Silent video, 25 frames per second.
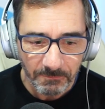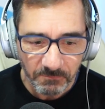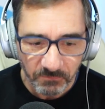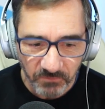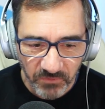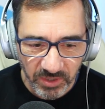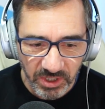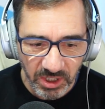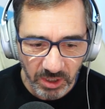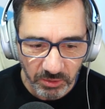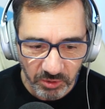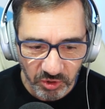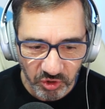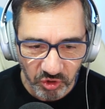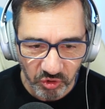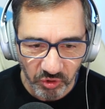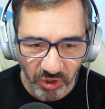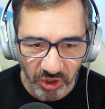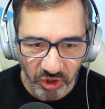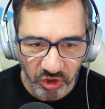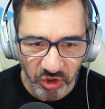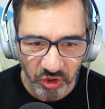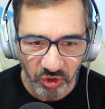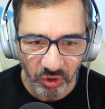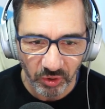video
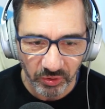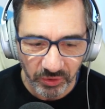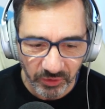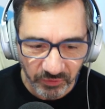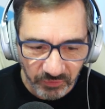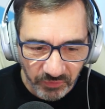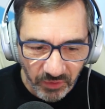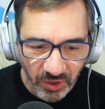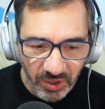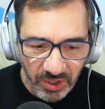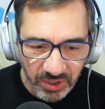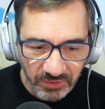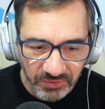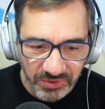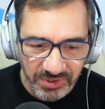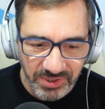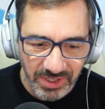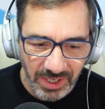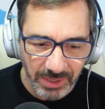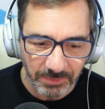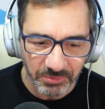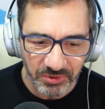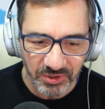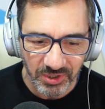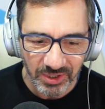instruction on the five
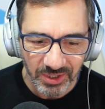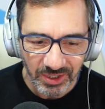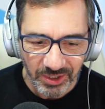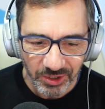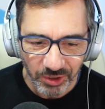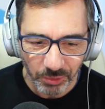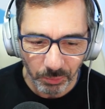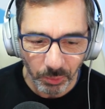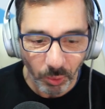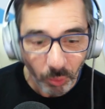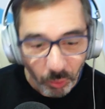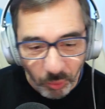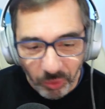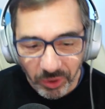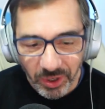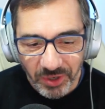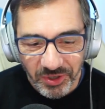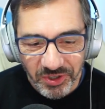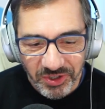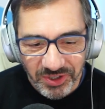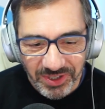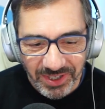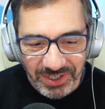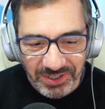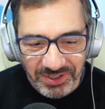steps that we're all going
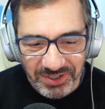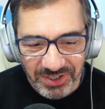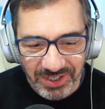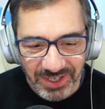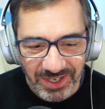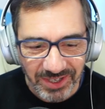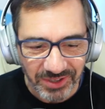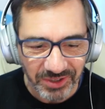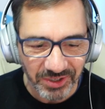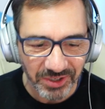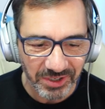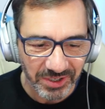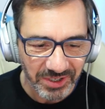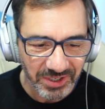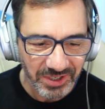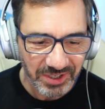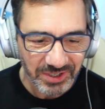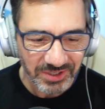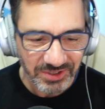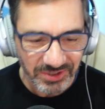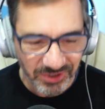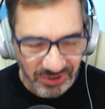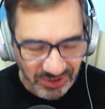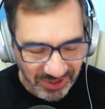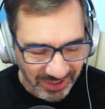to take together
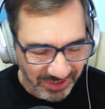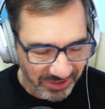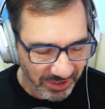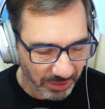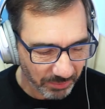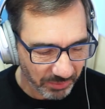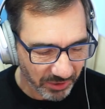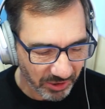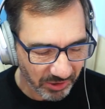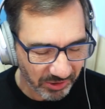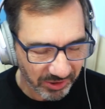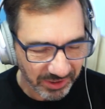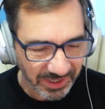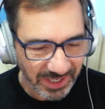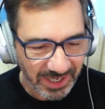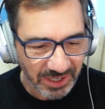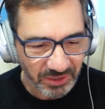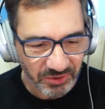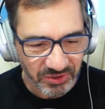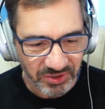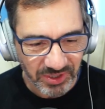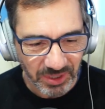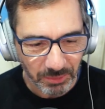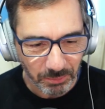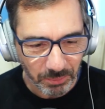to set up our
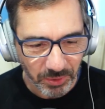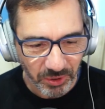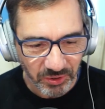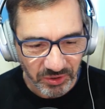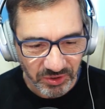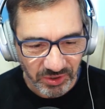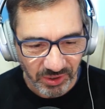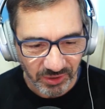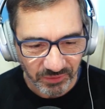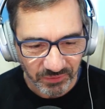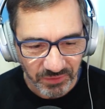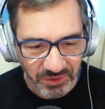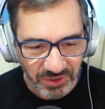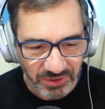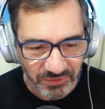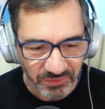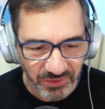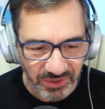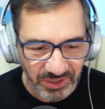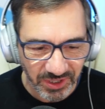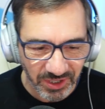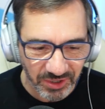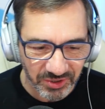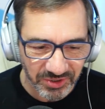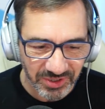accounts and post our first
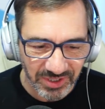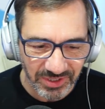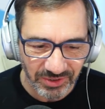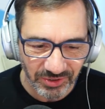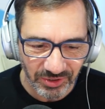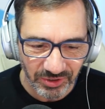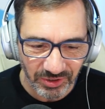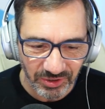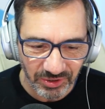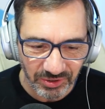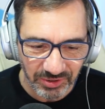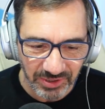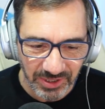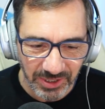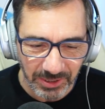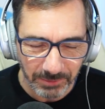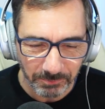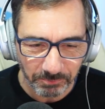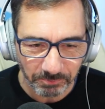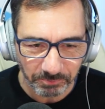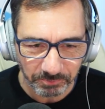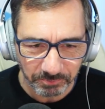videos in the new year.